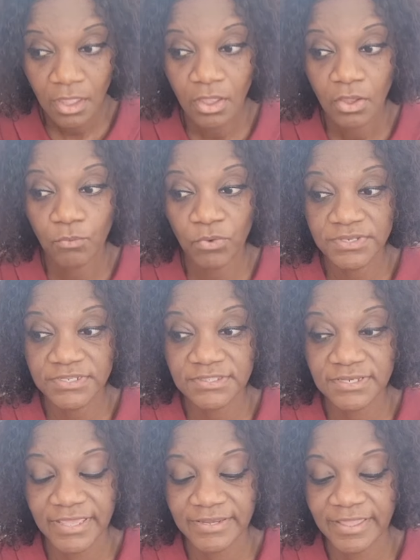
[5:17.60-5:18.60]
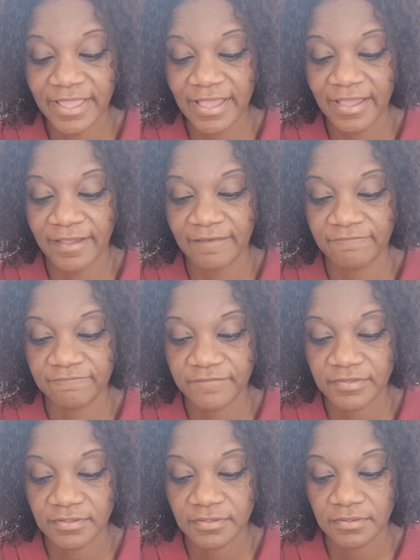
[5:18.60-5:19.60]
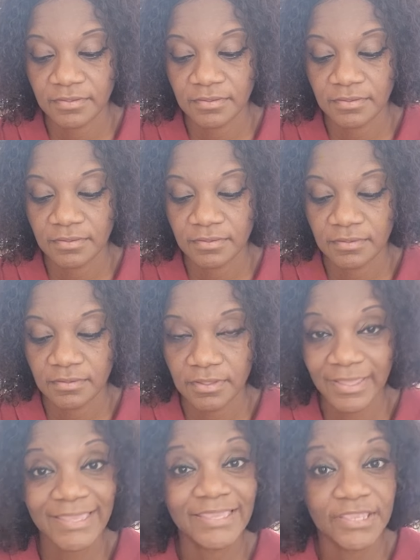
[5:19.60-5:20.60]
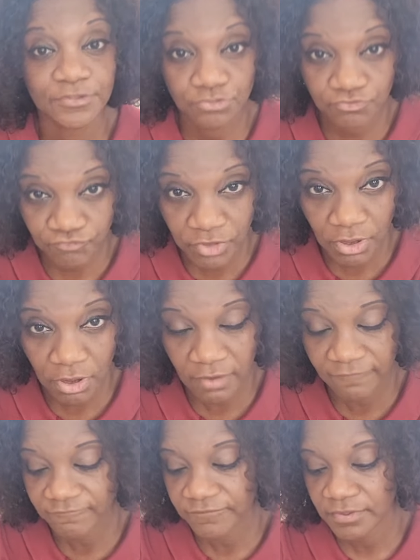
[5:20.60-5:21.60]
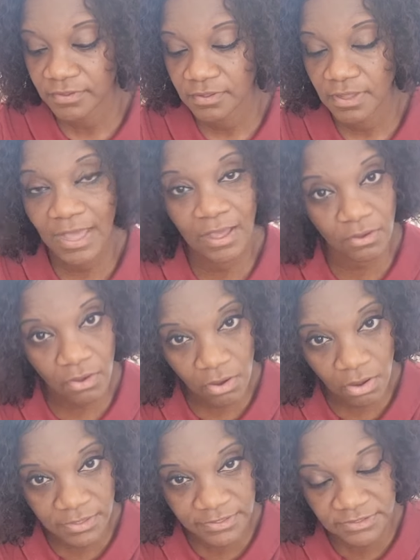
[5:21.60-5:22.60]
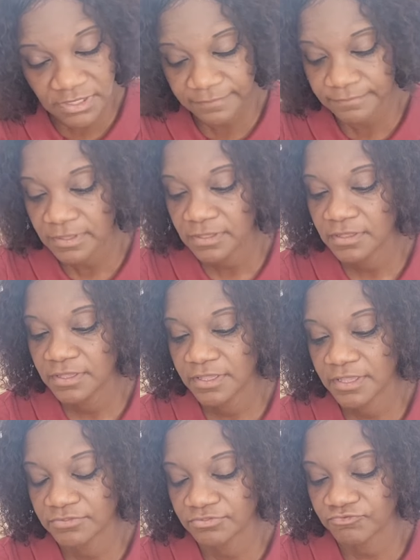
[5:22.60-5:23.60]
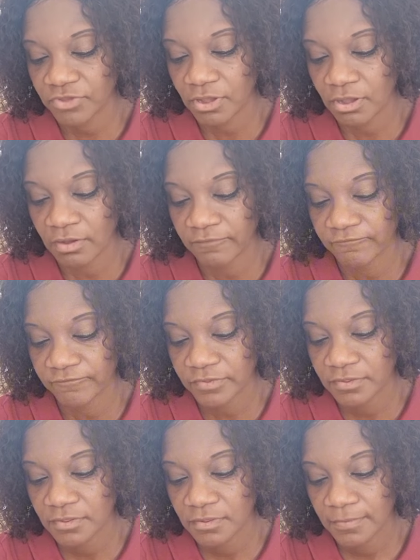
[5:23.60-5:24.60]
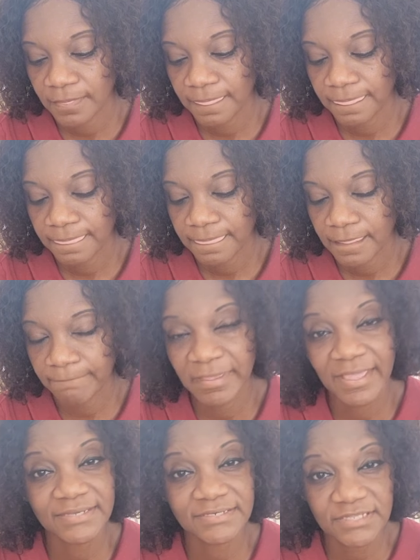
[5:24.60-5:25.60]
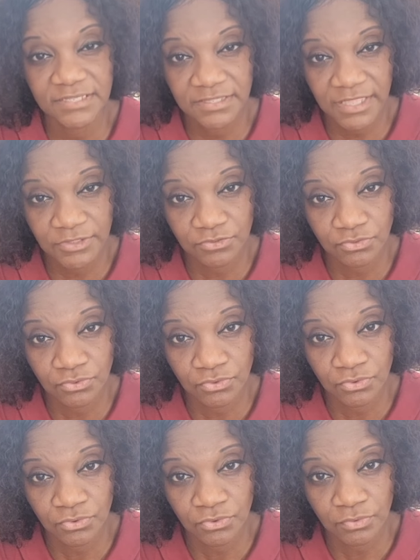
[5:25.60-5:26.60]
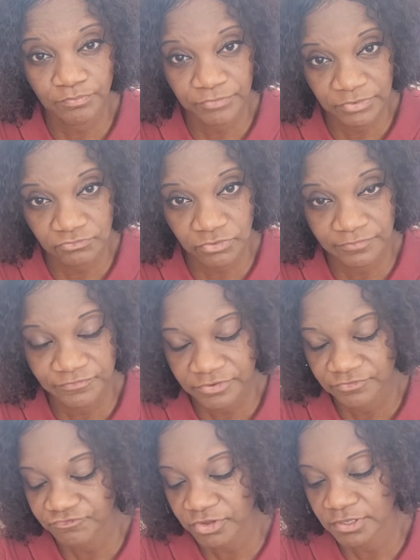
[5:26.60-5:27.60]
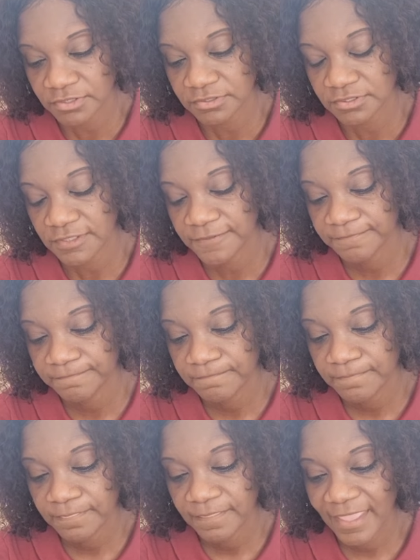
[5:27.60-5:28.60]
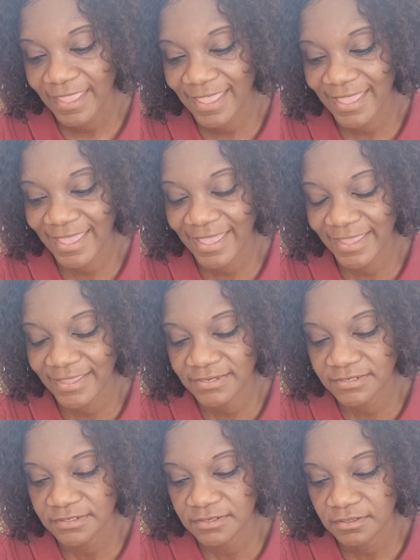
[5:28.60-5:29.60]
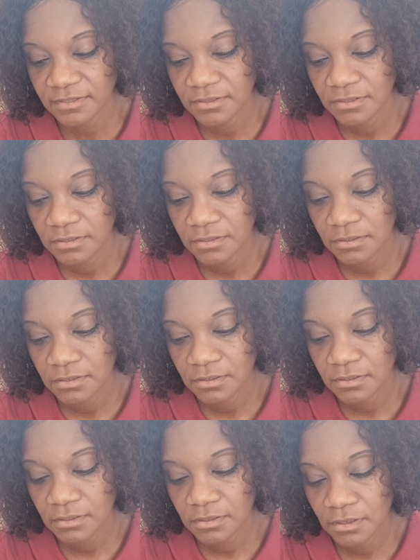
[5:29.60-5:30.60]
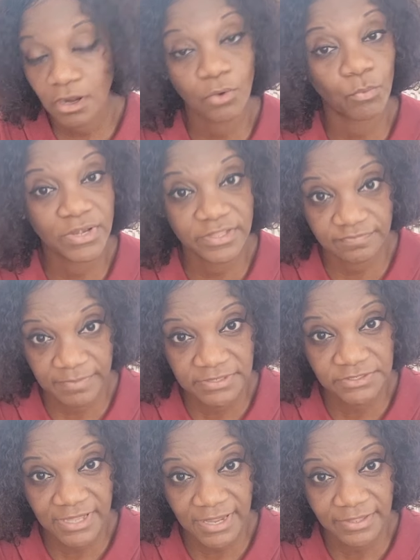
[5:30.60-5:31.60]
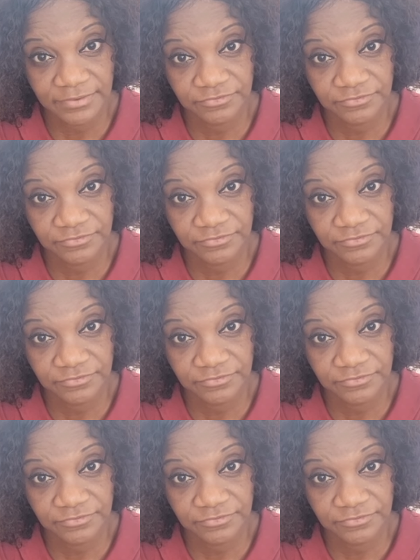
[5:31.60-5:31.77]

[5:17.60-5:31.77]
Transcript: where this lady has a history of alcoholism, history of being addicted to prescription drugs, and her will is being challenged.